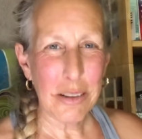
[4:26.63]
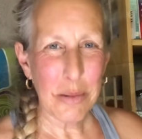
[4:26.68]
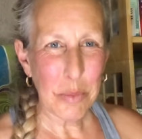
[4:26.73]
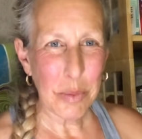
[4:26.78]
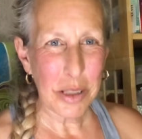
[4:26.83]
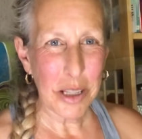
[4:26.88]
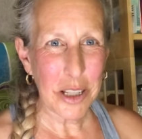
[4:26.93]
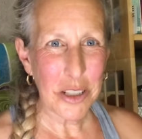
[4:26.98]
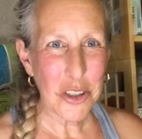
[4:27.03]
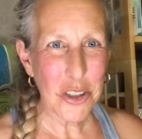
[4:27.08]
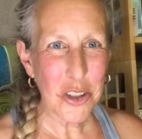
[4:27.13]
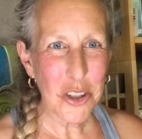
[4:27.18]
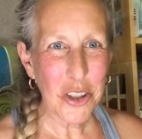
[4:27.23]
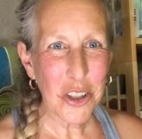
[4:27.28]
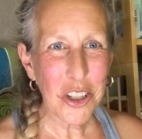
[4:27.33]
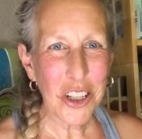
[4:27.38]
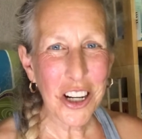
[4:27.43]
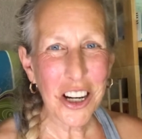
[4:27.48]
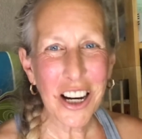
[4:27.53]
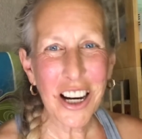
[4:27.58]
Blood
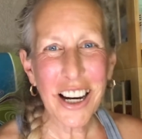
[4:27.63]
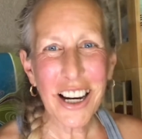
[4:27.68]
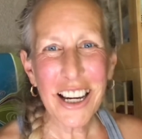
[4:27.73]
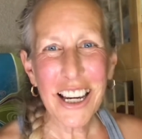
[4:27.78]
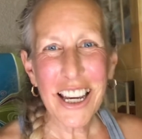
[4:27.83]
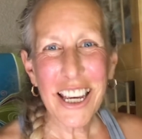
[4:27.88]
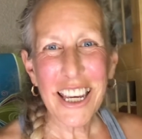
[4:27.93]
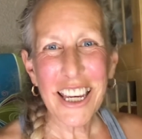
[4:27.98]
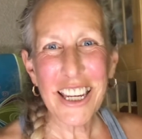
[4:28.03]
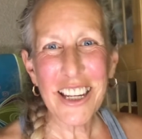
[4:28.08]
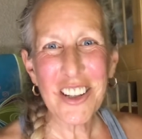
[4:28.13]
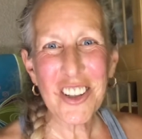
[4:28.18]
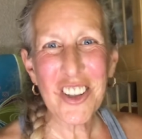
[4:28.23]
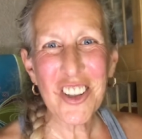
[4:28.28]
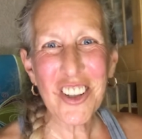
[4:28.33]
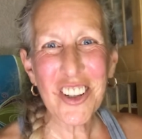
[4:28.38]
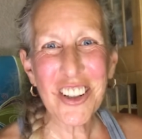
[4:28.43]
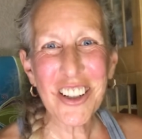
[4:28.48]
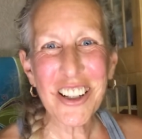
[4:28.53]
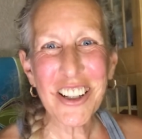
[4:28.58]
sugar, eat
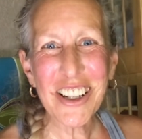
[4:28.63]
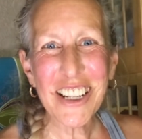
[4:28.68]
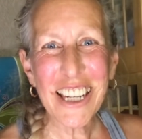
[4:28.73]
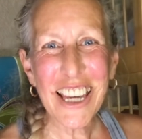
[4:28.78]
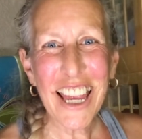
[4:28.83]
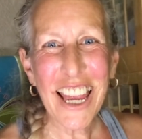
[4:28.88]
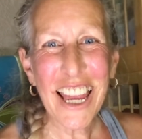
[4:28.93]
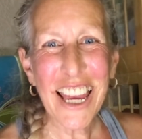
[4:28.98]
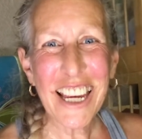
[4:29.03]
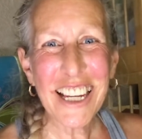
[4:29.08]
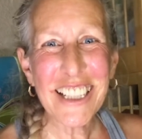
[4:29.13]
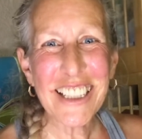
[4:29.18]
sugar, yay,